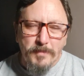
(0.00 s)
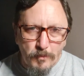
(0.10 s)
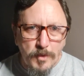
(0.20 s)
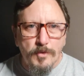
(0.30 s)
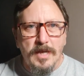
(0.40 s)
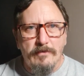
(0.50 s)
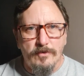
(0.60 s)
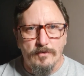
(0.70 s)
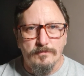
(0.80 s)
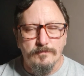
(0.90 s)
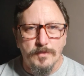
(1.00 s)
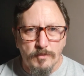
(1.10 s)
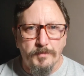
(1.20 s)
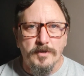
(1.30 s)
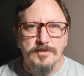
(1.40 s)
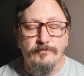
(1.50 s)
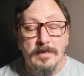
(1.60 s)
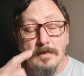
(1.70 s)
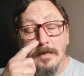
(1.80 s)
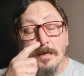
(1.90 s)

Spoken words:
But we will carry on. We will persevere.